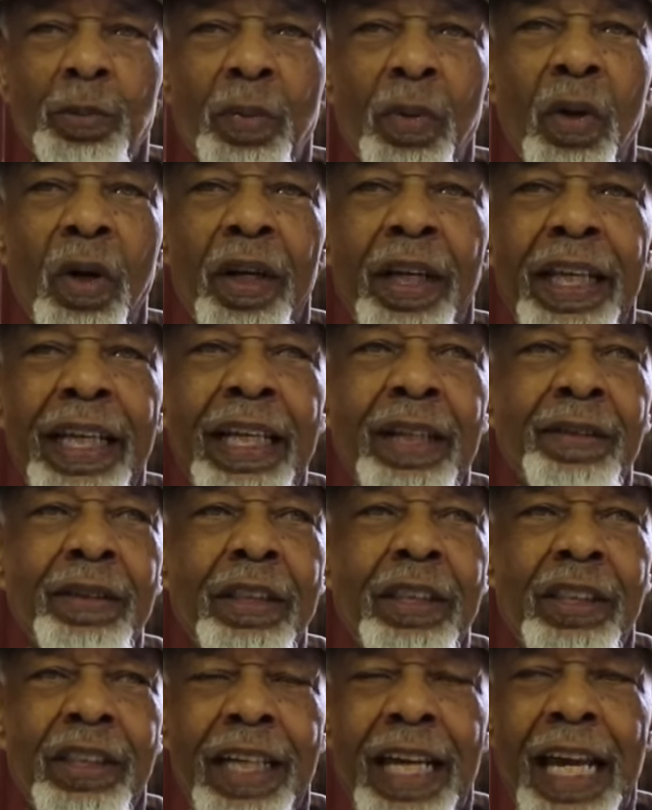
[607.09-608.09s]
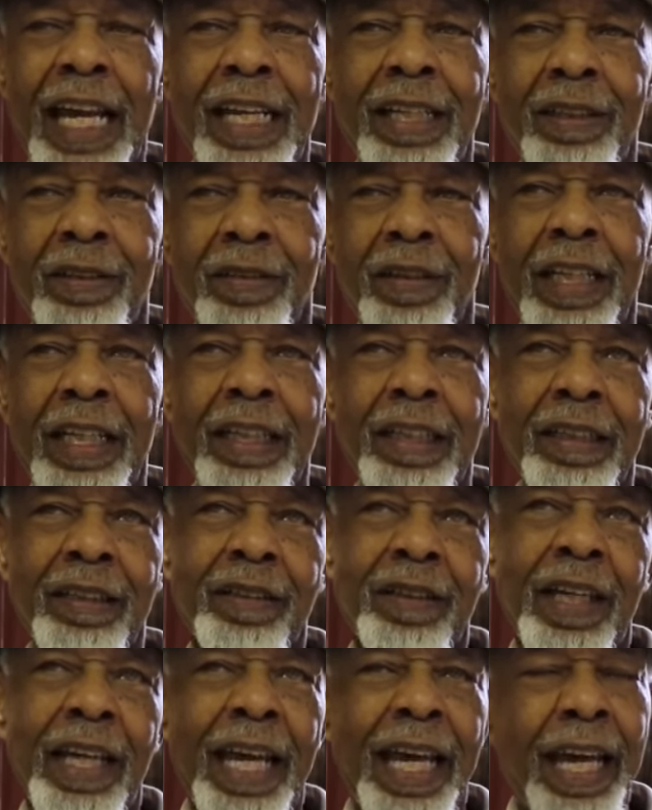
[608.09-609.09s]
brought here in chains in
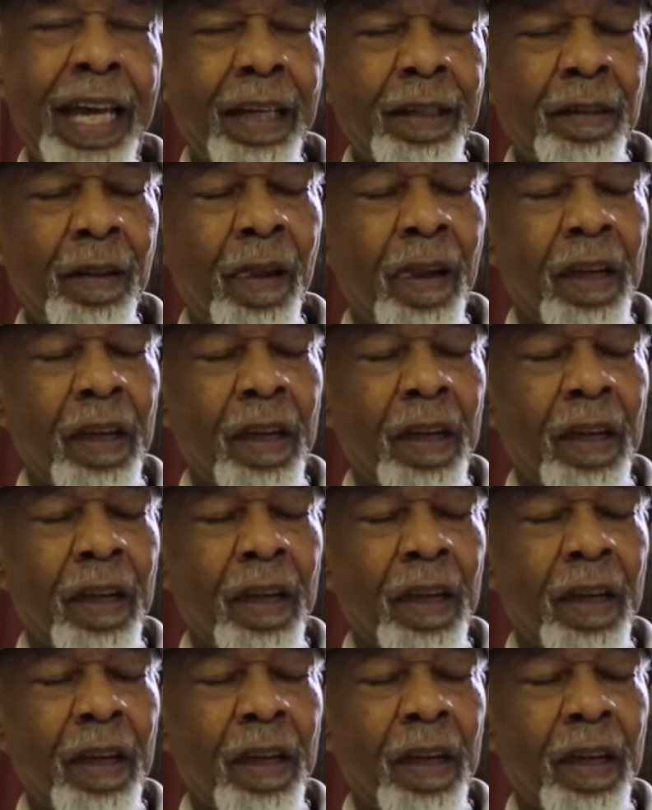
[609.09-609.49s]
this land.